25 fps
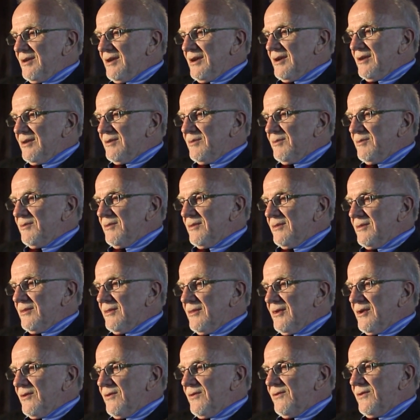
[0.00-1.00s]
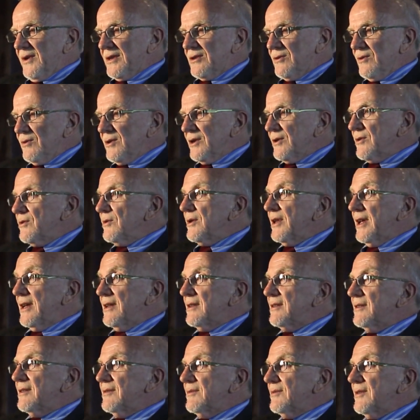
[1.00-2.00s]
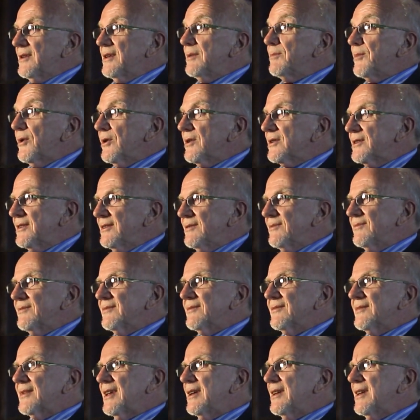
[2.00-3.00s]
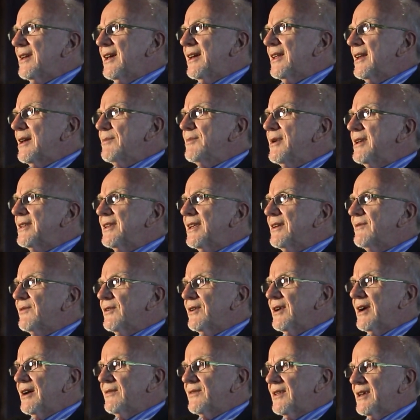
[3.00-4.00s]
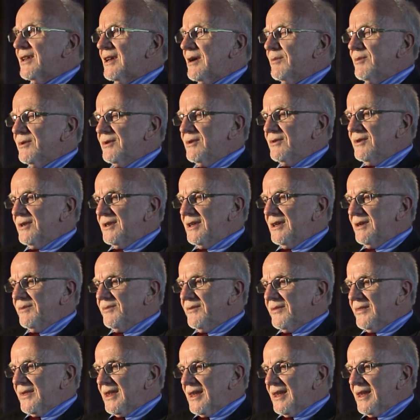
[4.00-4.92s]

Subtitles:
Fethullah Gulen in person, and I may never have that opportunity.